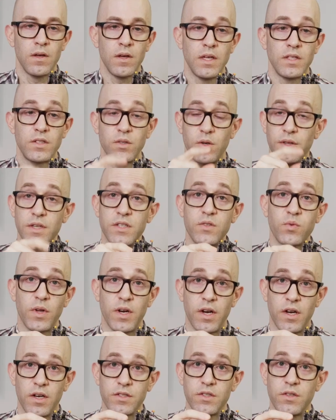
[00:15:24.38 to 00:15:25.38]
And so in this one,
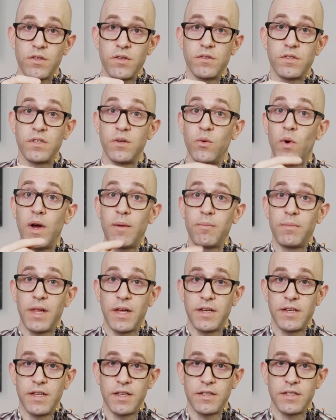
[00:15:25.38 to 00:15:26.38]
I also used a wet
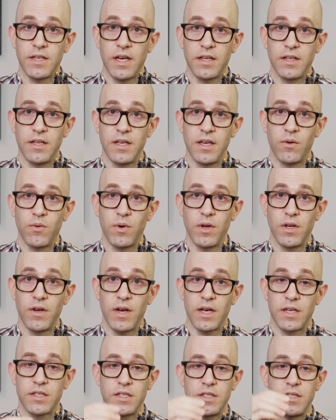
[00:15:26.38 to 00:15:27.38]
blending technique where you
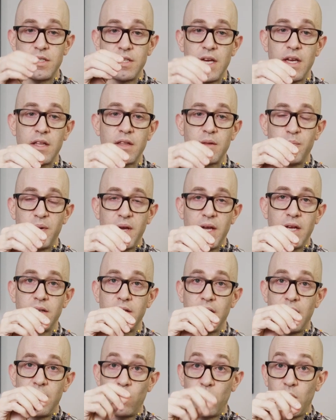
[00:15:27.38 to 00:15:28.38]
actually take the paint
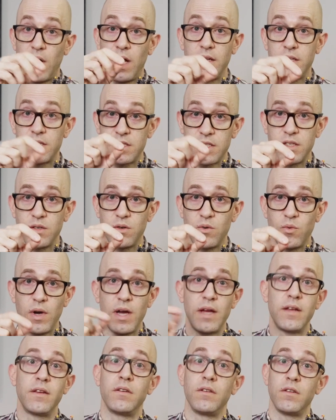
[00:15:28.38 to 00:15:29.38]
and while it's still
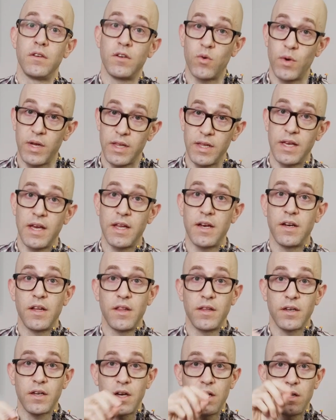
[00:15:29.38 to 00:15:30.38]
wet, you quickly get
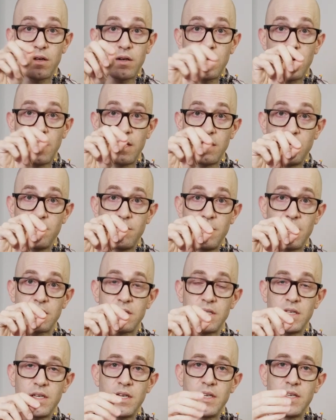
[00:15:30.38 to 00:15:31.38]
another color and you mix
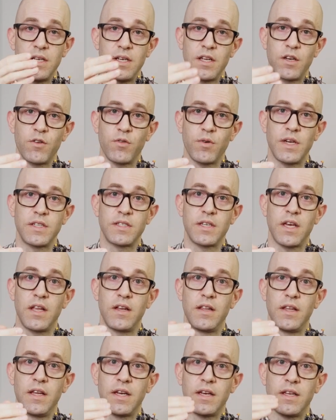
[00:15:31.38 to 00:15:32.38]
it in and it creates kind
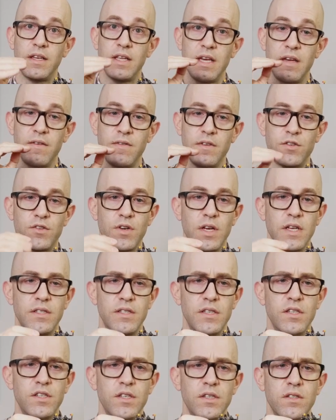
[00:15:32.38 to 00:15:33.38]
of like an even
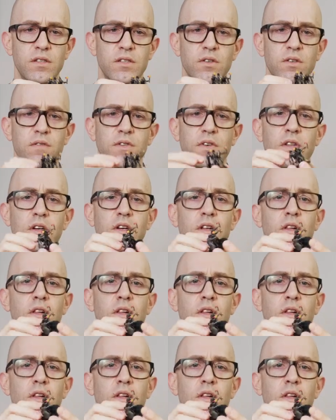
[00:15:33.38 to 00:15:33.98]
transition. So if you look